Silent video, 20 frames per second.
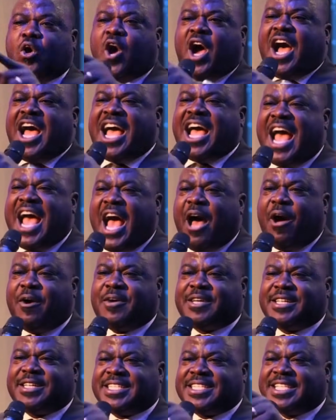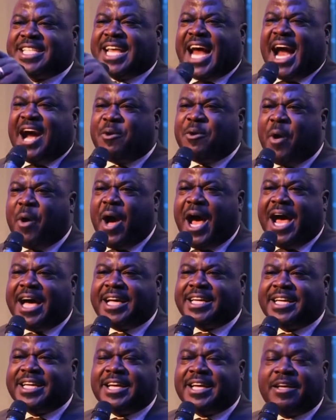what do you do with the phone to make
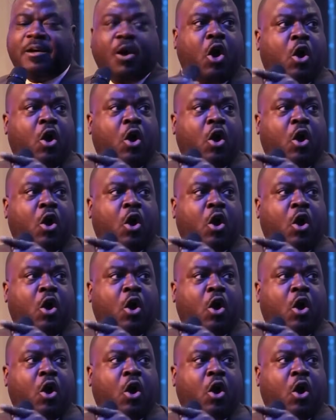calls?